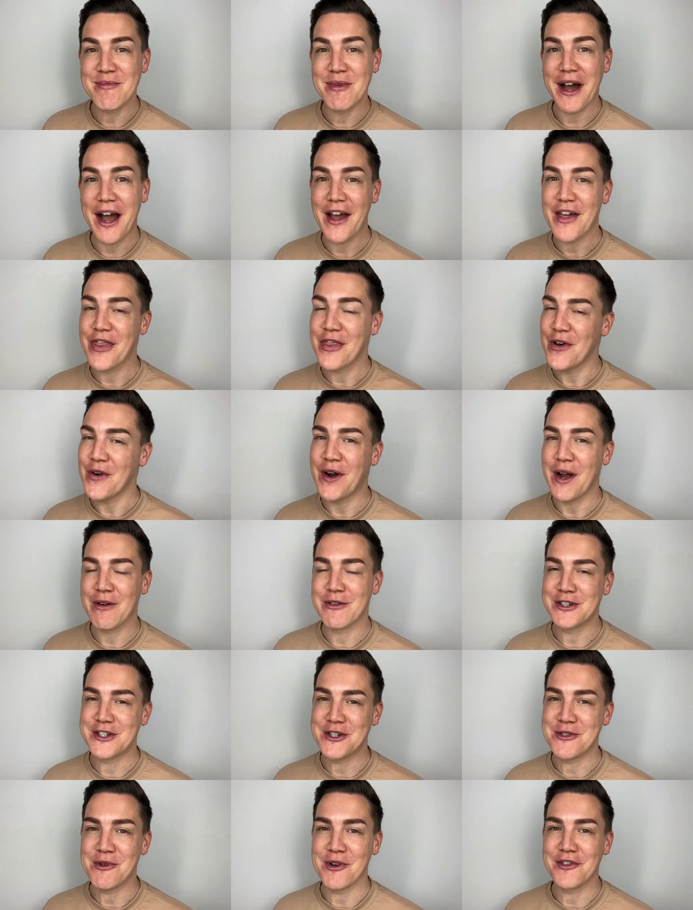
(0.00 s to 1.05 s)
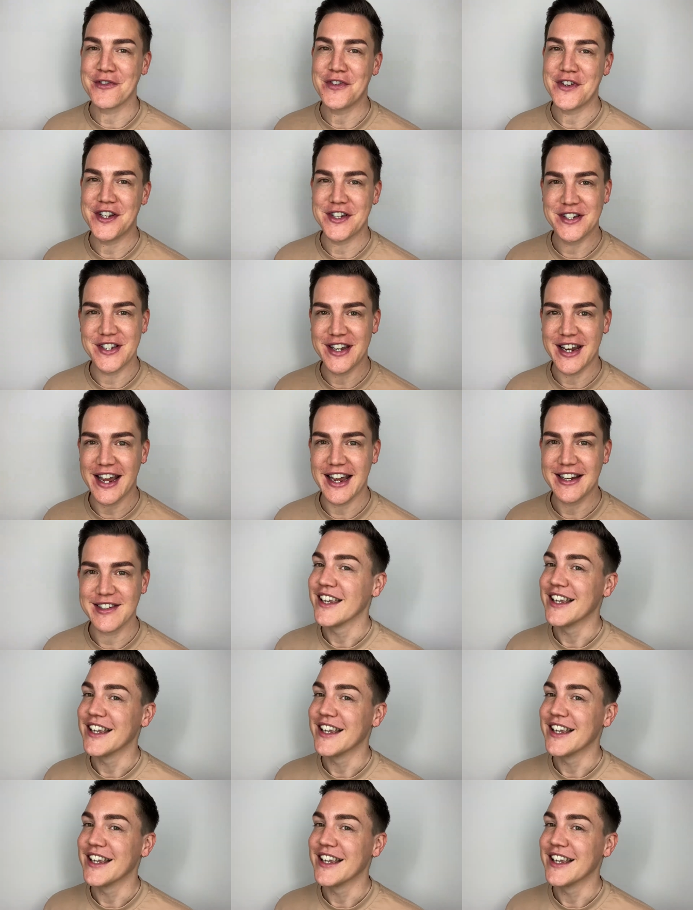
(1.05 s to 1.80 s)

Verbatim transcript: but I thought I would do one for you today.